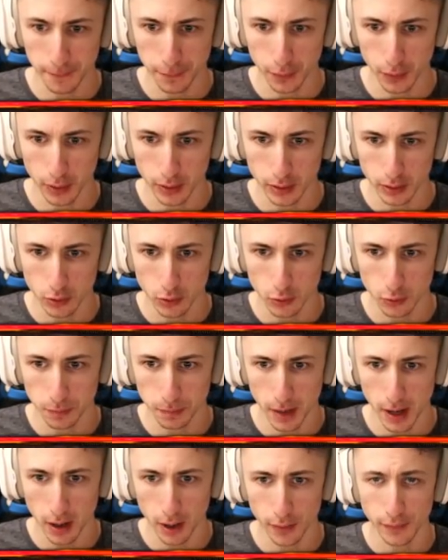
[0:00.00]
for a new
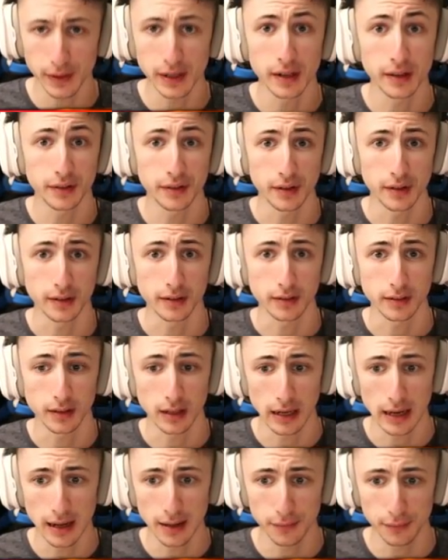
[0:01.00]
pair of innocent.
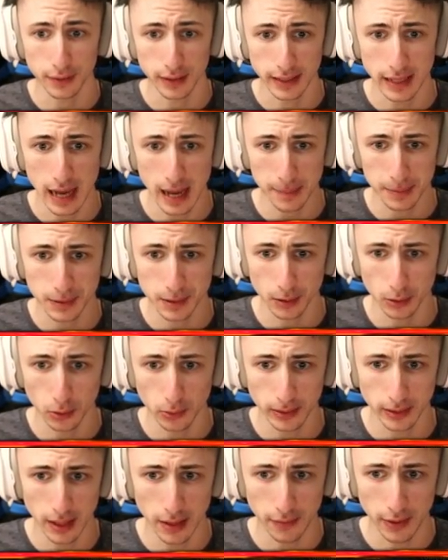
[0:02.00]
Lovely.
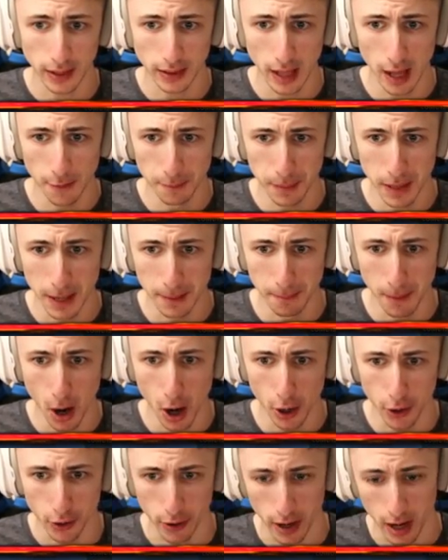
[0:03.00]
Absolutely lovely. I love being
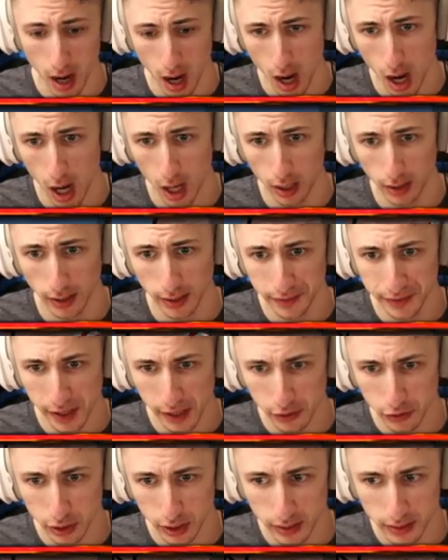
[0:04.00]
murdered. Uh, let's
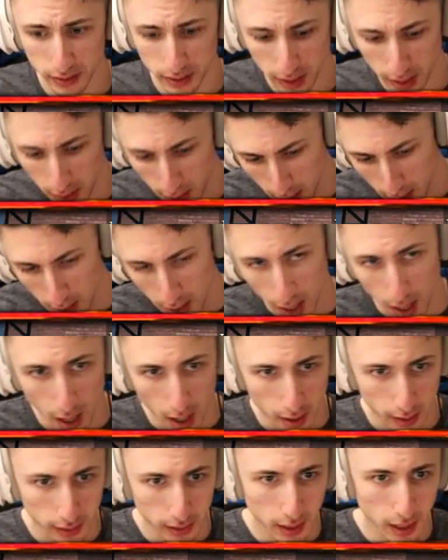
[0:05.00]
actually see
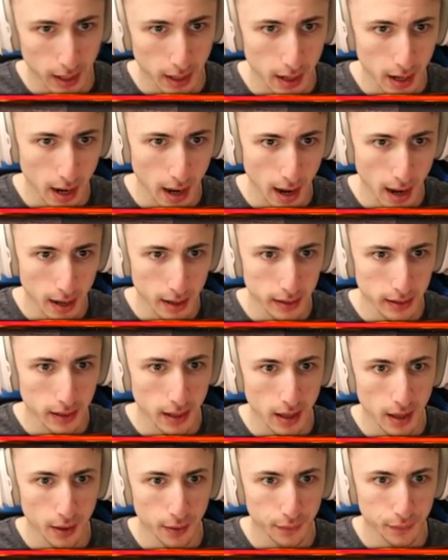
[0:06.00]
uh, can I
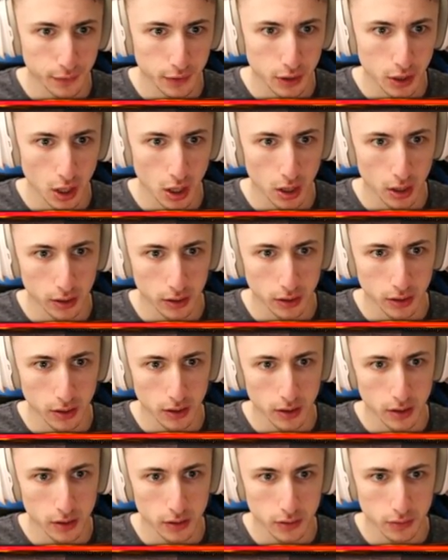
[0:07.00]
have gunned
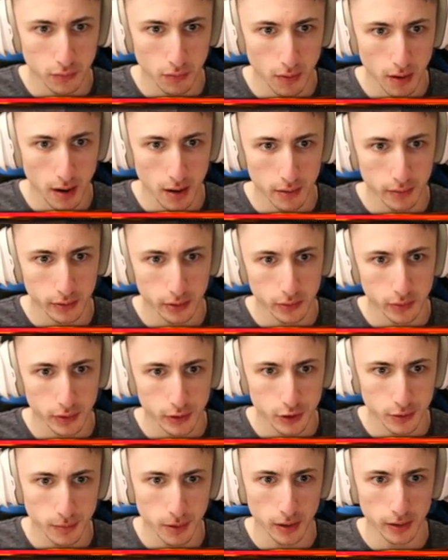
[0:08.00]
this round,
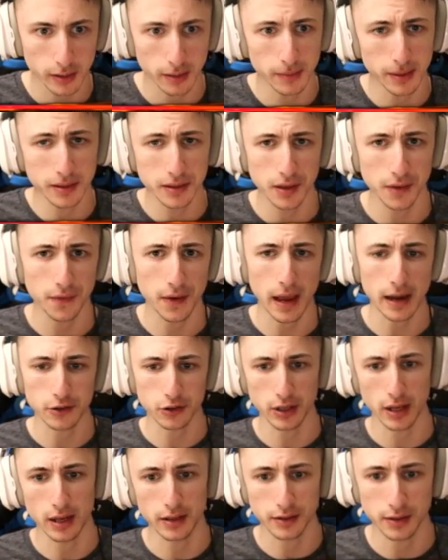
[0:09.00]
question mark? I want to see if
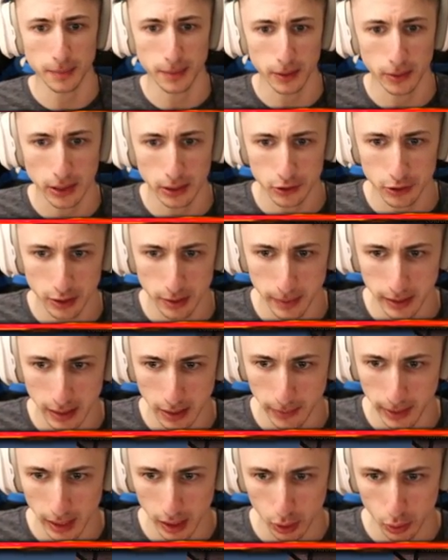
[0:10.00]
actually somebody will actually give me the
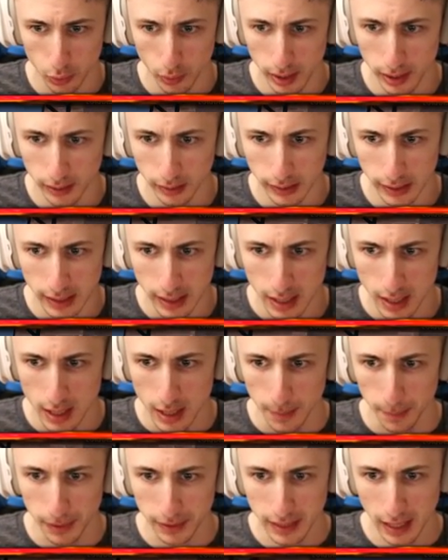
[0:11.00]
gun. We got a Cringley
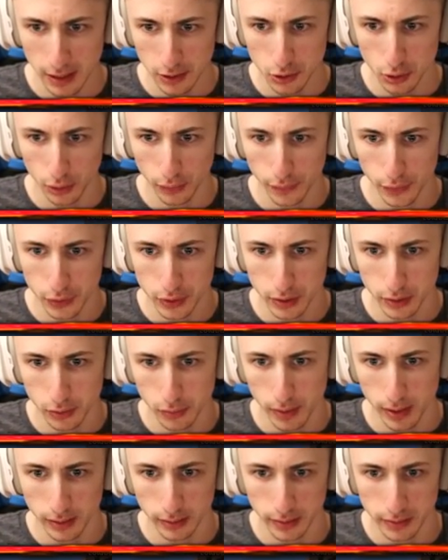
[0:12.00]
potential versus
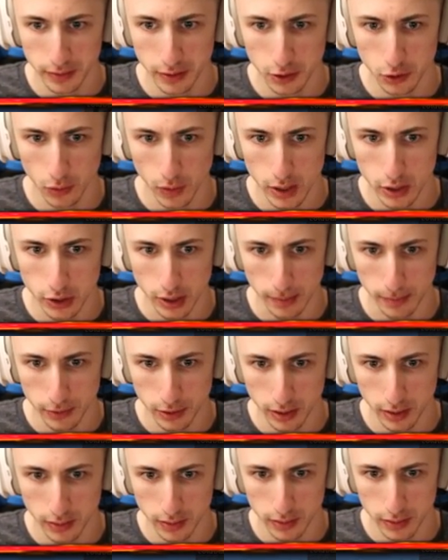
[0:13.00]
Cringley situation. I'm
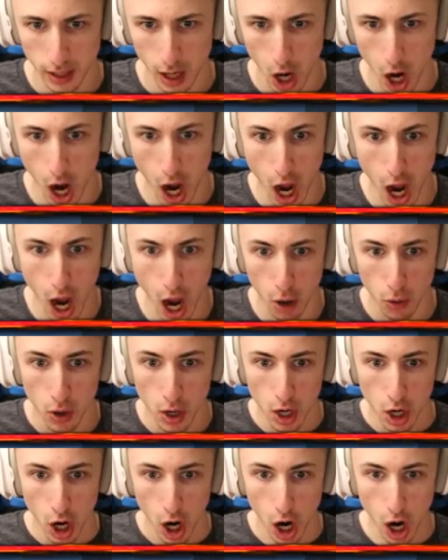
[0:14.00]
just going to say,
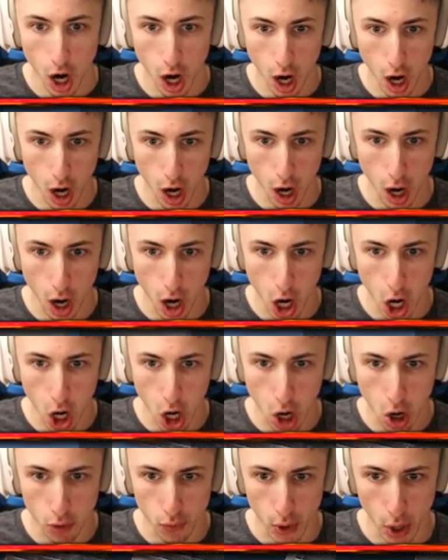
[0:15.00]
oh,
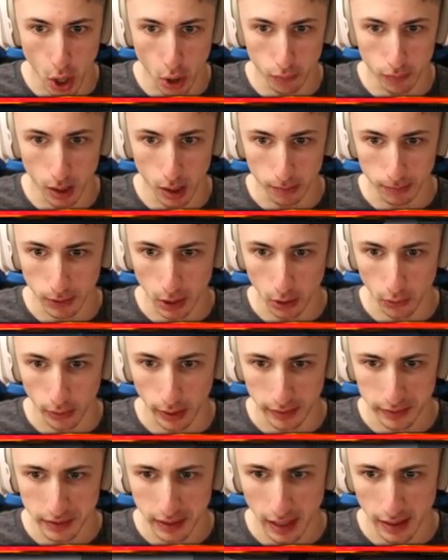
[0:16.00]
oh, no. Oh, oh,
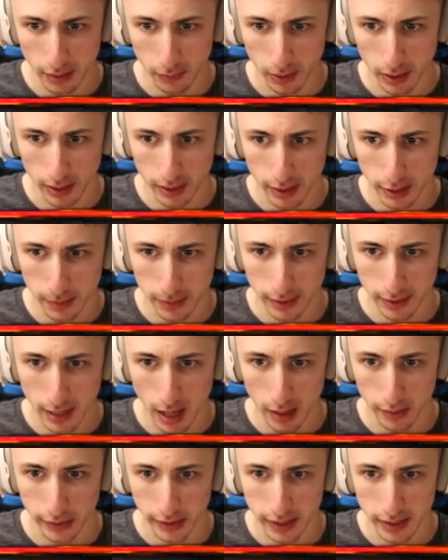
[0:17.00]
that's the guy that wanted to give me the
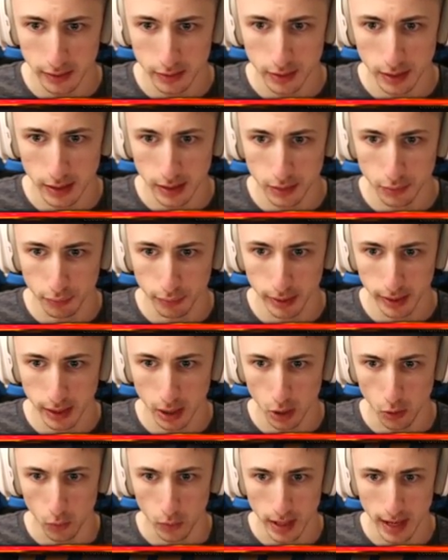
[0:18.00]
godly. He's, he's
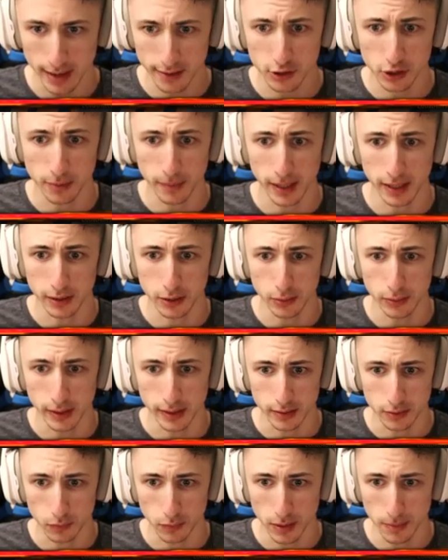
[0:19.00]
really, oh, we actually might do
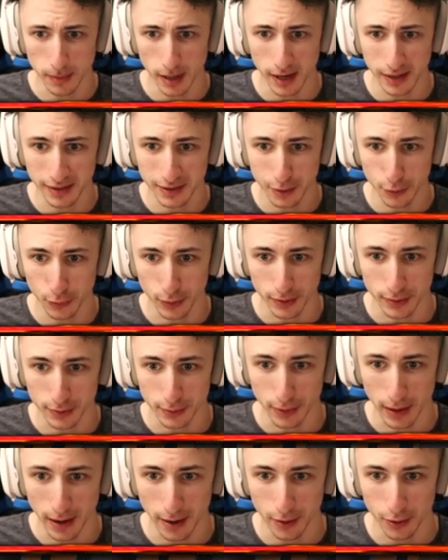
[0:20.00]
this. We might do this,
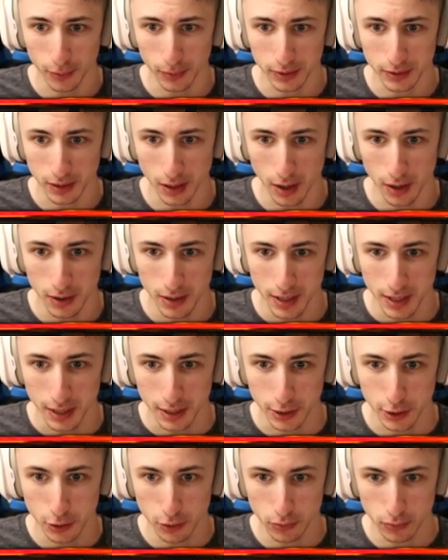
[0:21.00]
dude. I don't know what's going
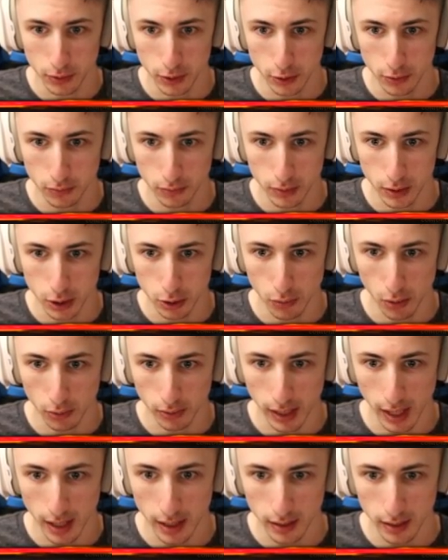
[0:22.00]
You, you, you
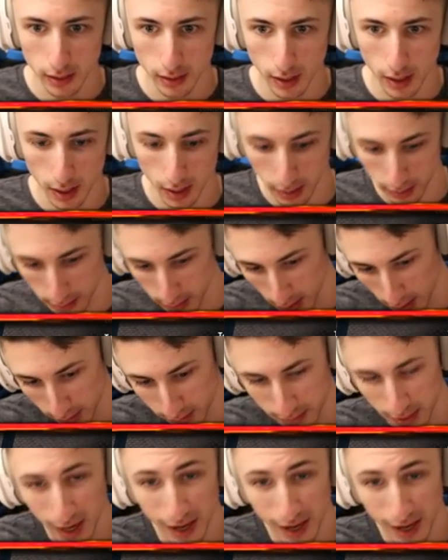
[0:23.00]
okay? Uh, yes,